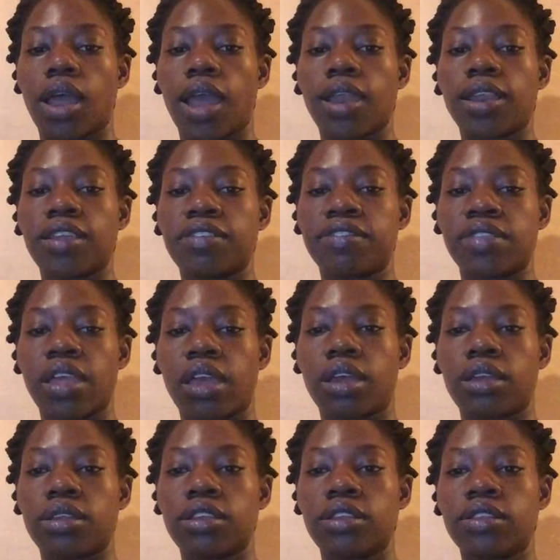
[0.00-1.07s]

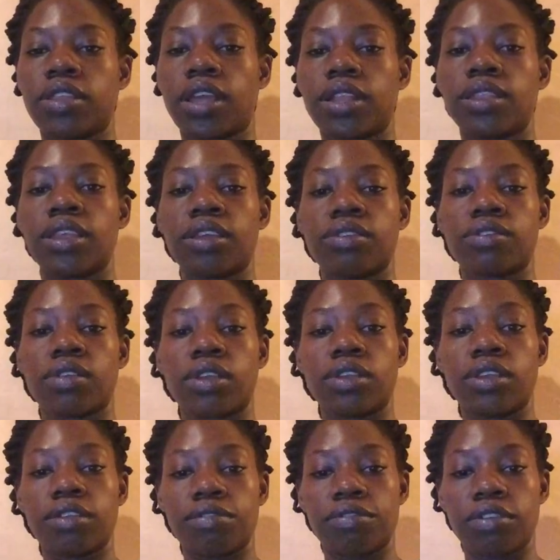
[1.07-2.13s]
understand that there's a
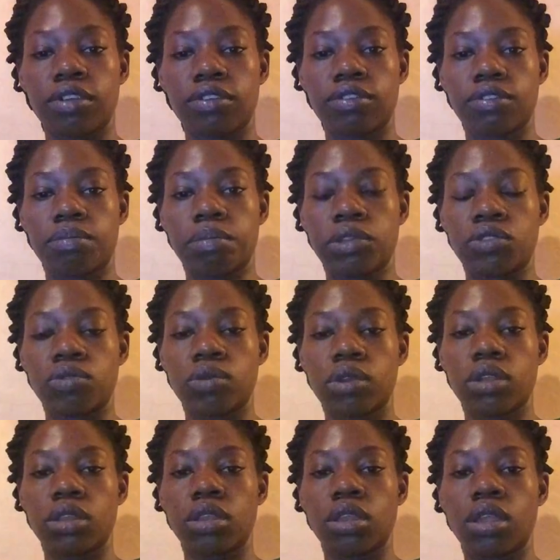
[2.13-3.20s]
difference
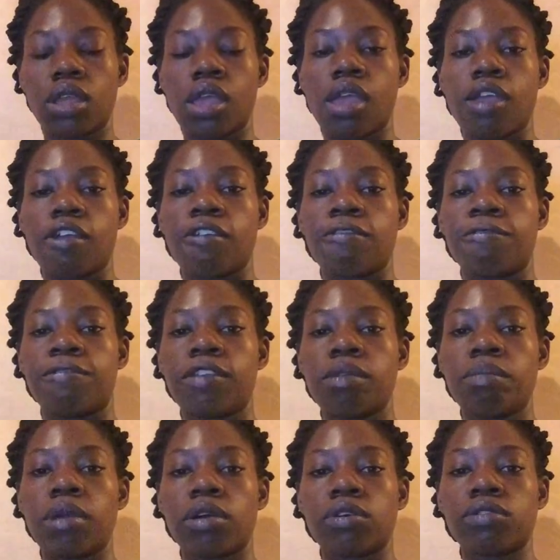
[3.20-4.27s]
between
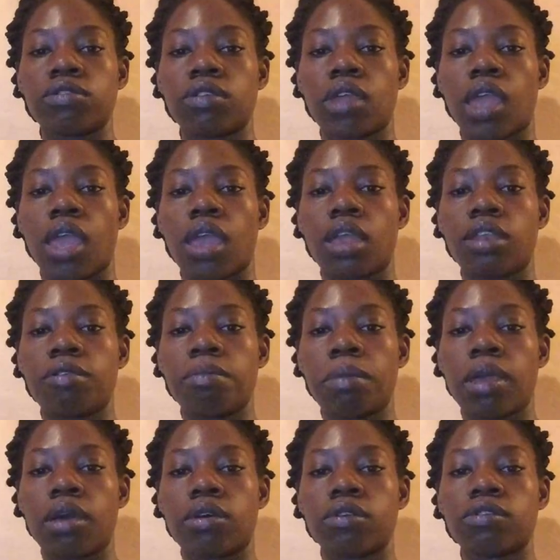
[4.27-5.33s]
females and
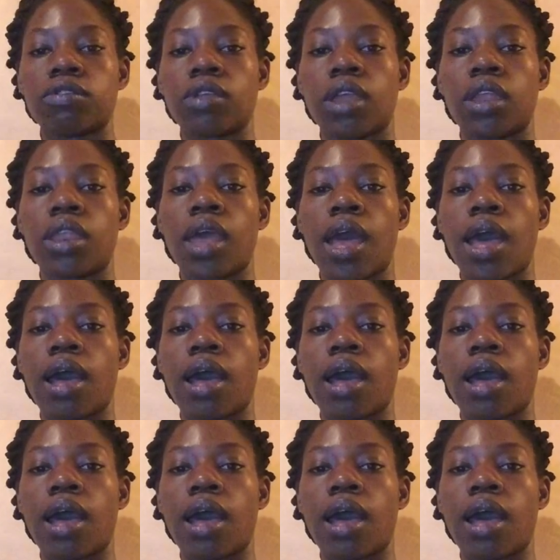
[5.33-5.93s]
males, and